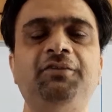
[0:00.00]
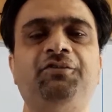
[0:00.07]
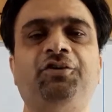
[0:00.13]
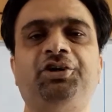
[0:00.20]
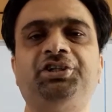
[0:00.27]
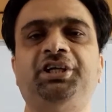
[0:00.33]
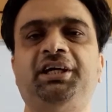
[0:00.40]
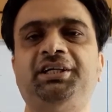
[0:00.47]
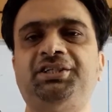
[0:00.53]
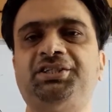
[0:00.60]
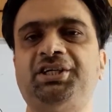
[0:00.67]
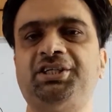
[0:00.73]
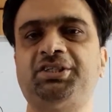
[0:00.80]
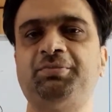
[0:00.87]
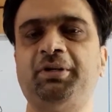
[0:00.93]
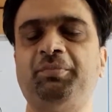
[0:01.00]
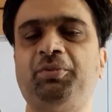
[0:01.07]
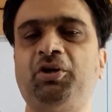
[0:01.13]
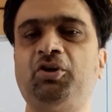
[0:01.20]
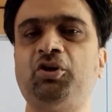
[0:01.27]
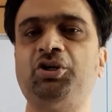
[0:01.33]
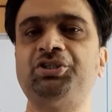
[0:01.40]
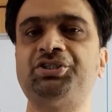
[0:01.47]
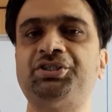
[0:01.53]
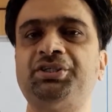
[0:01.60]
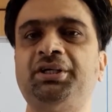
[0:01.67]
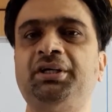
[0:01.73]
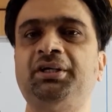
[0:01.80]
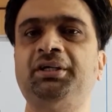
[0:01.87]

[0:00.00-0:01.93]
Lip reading: for the adjustment because